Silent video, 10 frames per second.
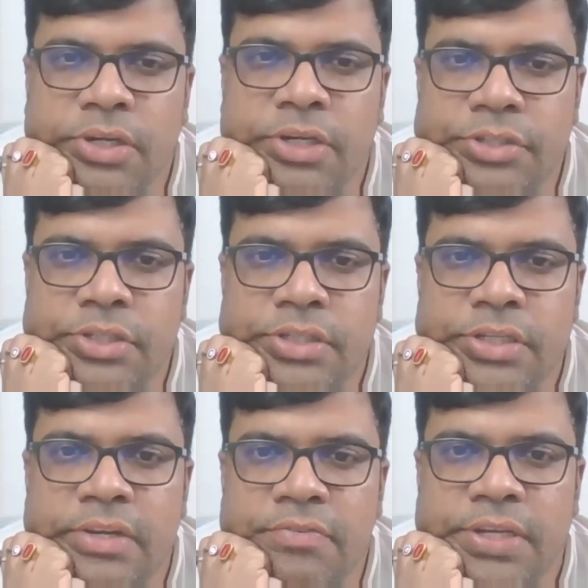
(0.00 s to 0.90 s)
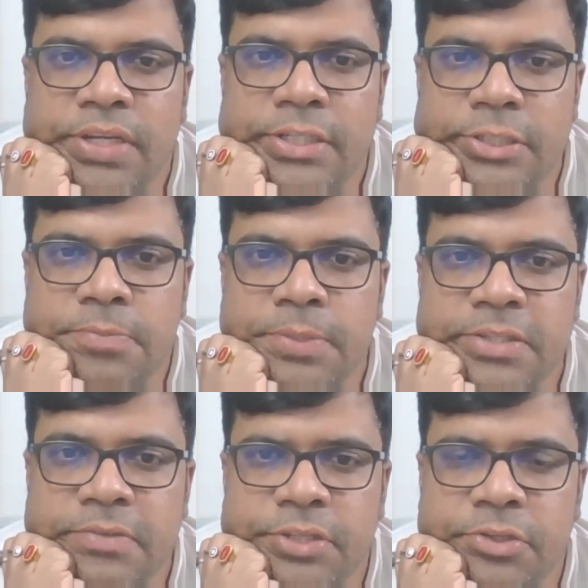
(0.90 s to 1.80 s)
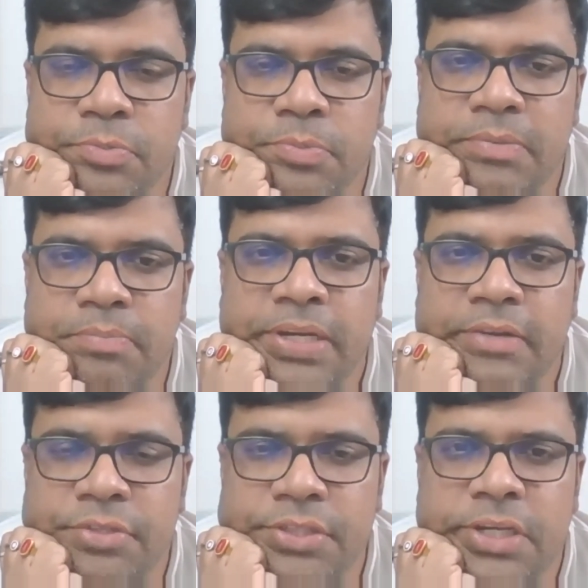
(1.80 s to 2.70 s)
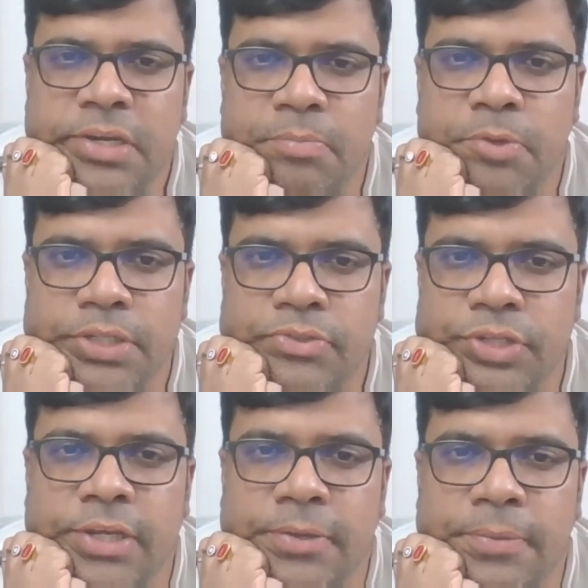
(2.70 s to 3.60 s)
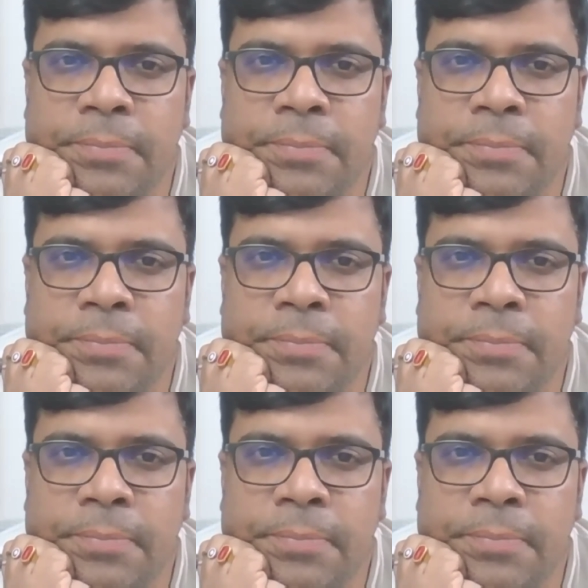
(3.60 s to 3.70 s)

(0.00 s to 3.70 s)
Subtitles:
or Christian significance is specific to metaphysical poetry.